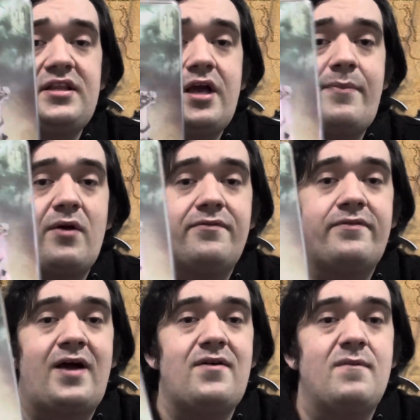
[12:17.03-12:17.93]
Battle of the
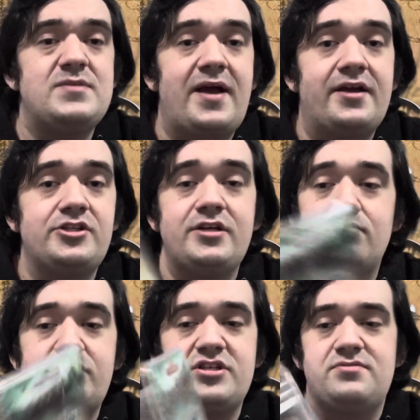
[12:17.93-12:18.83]
Five Armies packaging,
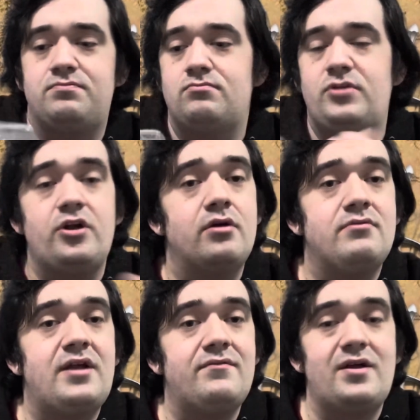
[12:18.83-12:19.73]
which is,
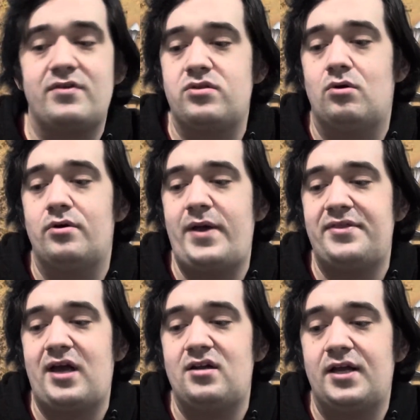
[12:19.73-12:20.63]
never thought about
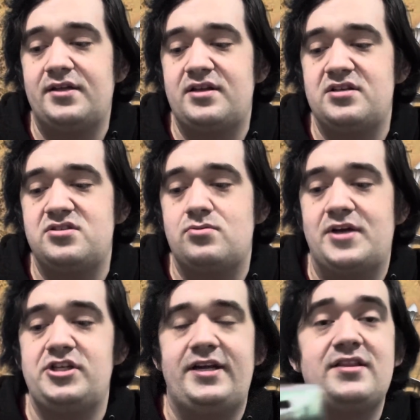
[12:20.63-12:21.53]
that. Like, you still
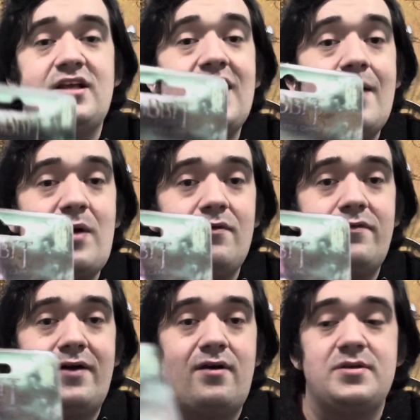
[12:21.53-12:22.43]
actually get the Battle of the
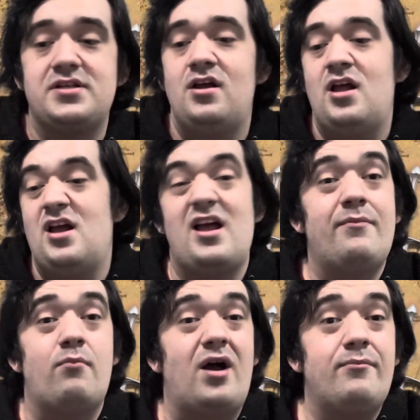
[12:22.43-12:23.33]
Five Armies.
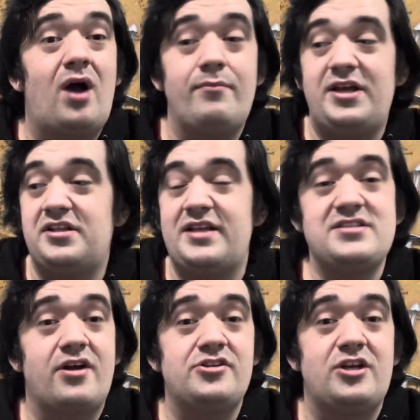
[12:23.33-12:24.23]
Might mean that these are
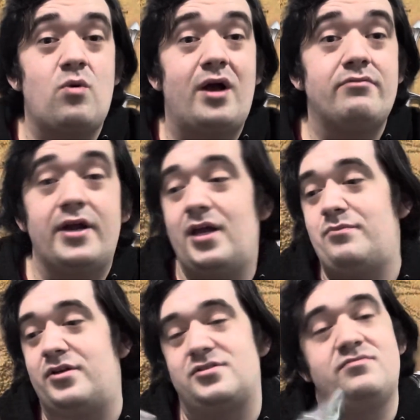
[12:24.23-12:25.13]
actually quite rare,
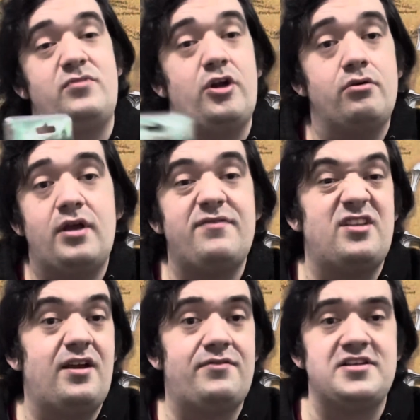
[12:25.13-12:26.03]
but
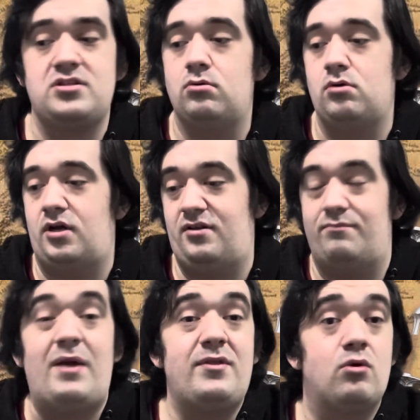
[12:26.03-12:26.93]
if they still,
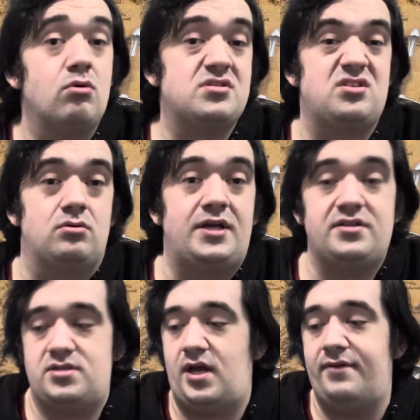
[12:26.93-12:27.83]
maybe they're all still like
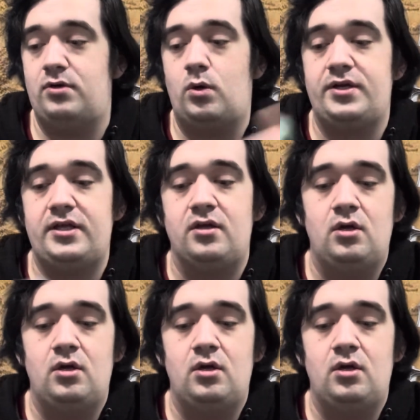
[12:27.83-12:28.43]
this, I have no idea.